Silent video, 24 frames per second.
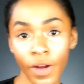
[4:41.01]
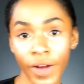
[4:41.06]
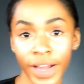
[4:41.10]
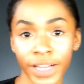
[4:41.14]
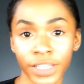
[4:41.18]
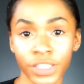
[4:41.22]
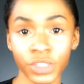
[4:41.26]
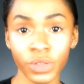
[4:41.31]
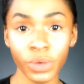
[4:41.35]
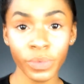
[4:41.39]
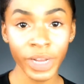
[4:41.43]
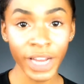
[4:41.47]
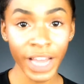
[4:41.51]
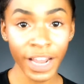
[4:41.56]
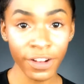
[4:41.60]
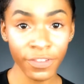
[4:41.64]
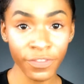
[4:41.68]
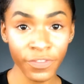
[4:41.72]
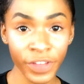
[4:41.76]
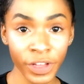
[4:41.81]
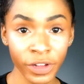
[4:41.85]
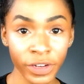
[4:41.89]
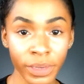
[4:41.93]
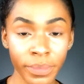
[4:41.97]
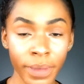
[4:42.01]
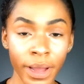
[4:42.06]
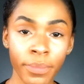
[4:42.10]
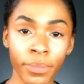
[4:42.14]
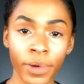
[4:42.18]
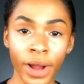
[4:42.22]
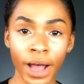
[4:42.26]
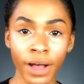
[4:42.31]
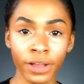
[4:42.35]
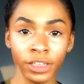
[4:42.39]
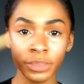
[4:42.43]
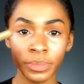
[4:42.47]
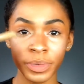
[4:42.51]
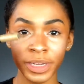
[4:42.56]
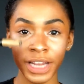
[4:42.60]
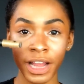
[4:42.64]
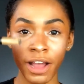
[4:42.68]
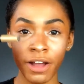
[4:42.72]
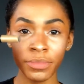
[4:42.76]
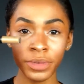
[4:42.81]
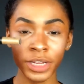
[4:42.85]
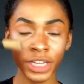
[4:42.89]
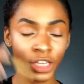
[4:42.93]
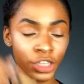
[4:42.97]
right, so I went ahead and filled in my brows, but now
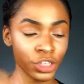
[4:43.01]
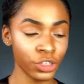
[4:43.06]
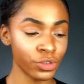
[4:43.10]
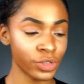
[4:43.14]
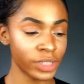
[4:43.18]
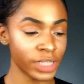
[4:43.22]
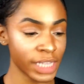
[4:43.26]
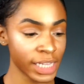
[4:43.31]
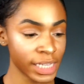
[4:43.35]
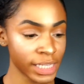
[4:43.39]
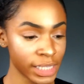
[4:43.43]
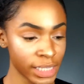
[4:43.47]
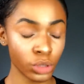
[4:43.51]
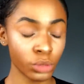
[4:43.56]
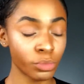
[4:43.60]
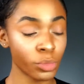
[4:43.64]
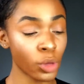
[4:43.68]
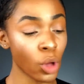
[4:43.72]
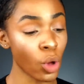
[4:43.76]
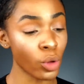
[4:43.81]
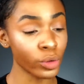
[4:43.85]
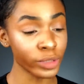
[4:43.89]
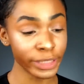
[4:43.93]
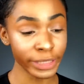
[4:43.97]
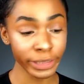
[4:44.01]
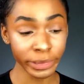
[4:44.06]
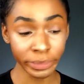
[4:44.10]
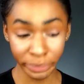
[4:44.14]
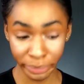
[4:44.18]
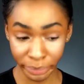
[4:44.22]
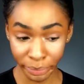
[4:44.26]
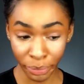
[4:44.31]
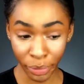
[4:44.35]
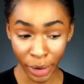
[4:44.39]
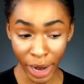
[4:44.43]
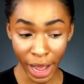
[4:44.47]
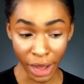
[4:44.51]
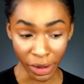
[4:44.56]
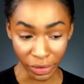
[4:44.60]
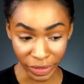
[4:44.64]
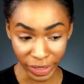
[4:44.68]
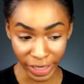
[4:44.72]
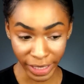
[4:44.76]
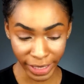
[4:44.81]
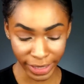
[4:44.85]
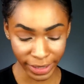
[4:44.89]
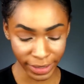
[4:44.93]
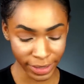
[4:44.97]
I'm gonna use this golden brow
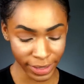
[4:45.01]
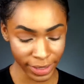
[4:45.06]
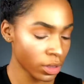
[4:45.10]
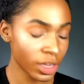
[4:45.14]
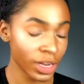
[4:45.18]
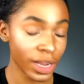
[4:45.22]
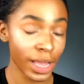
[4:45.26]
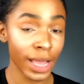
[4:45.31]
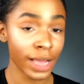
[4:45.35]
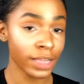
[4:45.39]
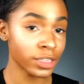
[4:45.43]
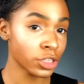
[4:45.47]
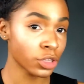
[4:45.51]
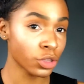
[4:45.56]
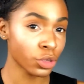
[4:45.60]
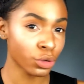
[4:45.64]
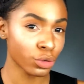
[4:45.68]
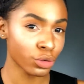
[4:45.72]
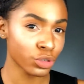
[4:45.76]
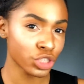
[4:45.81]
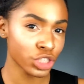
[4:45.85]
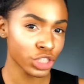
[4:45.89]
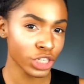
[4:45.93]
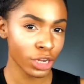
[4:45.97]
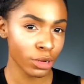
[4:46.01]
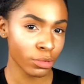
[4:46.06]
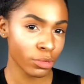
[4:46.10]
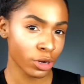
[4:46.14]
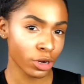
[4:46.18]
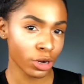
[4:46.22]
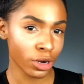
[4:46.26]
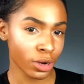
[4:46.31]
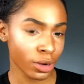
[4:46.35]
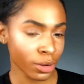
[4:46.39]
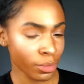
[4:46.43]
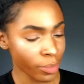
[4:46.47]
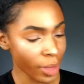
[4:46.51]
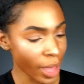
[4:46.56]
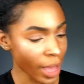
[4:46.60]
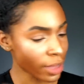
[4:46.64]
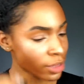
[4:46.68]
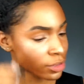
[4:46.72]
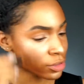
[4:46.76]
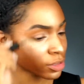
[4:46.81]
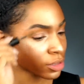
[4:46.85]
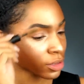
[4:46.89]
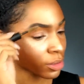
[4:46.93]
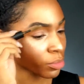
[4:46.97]
tint. It adds a little shimmer back
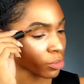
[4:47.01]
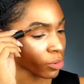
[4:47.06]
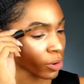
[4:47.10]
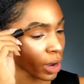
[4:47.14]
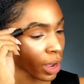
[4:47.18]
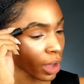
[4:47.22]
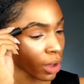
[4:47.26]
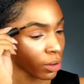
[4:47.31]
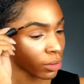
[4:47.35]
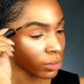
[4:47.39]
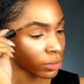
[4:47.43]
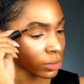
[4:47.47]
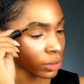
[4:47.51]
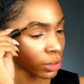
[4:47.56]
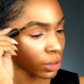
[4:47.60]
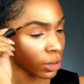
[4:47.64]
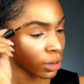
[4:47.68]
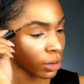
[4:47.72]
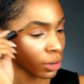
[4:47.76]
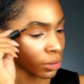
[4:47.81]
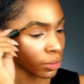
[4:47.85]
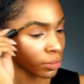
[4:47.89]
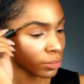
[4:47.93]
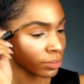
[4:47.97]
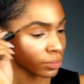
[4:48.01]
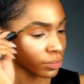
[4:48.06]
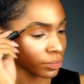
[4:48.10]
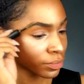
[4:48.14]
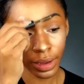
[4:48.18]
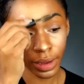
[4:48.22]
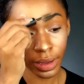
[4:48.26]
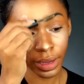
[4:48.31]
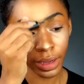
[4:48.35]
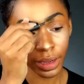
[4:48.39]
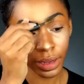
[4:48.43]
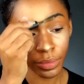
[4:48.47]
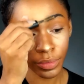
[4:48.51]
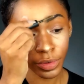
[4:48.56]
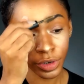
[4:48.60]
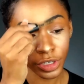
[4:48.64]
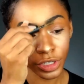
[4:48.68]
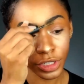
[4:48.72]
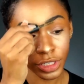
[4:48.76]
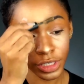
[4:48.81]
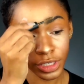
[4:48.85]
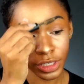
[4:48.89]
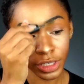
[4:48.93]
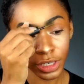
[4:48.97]
into the brow, you know. And we're
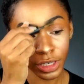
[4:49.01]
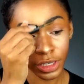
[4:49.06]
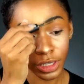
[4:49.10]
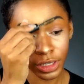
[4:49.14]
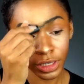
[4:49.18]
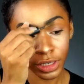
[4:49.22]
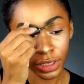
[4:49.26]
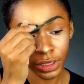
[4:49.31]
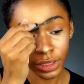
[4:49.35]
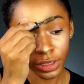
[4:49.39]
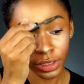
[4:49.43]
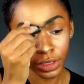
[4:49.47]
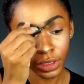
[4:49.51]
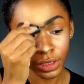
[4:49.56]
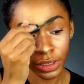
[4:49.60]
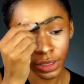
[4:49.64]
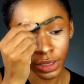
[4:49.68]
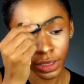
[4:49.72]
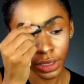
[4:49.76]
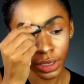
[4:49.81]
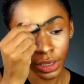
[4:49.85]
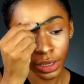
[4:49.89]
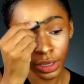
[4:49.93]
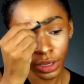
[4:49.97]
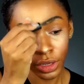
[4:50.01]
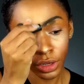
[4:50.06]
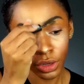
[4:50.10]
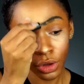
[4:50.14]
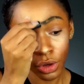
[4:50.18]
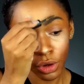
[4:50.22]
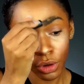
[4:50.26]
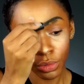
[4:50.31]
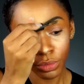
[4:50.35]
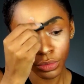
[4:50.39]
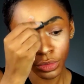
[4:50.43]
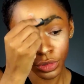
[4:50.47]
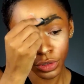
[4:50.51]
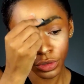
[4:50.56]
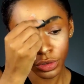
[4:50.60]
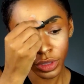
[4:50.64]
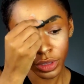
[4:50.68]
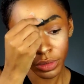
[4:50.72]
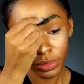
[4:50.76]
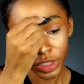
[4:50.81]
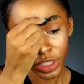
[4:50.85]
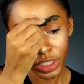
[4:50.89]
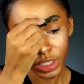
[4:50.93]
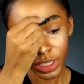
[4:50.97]
just gonna comb through
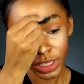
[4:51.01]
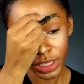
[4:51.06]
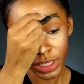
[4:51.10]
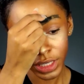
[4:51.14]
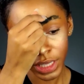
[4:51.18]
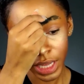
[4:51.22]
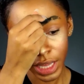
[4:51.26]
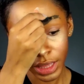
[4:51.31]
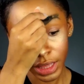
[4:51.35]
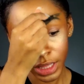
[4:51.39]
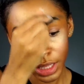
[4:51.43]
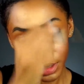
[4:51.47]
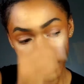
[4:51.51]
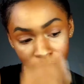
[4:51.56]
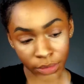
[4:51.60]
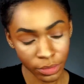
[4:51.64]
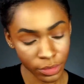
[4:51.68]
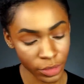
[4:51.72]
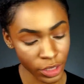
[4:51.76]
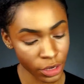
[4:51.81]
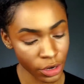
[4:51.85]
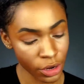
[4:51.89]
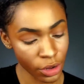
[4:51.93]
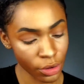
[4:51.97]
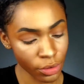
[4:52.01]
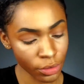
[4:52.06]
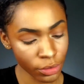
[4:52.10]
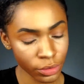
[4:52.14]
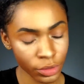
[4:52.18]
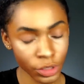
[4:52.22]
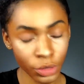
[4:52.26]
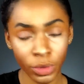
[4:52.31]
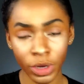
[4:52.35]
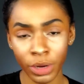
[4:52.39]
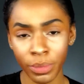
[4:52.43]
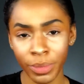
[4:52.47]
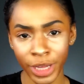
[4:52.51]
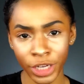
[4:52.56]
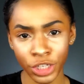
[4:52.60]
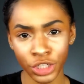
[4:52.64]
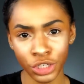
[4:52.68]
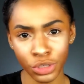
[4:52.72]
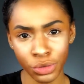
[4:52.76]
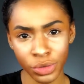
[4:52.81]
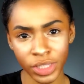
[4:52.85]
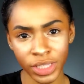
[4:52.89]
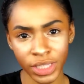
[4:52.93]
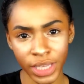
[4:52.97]
them just to set them, you know. You wanna make sure
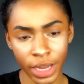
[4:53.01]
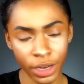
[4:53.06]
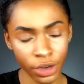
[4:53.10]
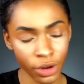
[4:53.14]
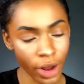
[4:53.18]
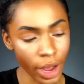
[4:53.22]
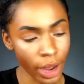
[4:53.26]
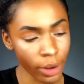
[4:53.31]
you set your